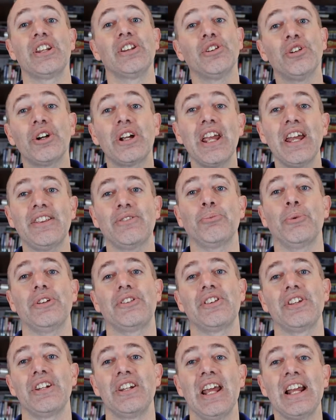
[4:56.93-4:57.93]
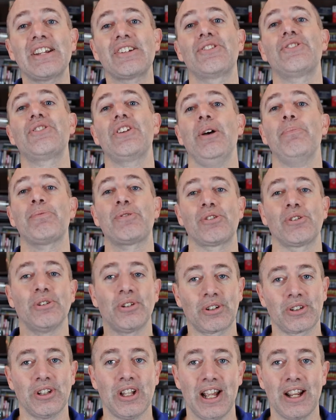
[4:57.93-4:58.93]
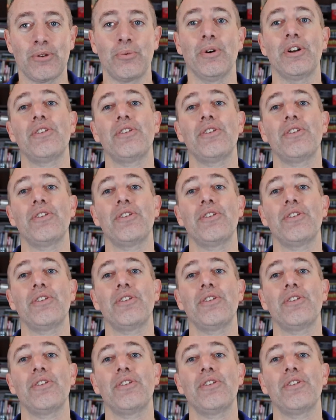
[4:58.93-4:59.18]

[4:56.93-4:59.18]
and look at what the next steps look like.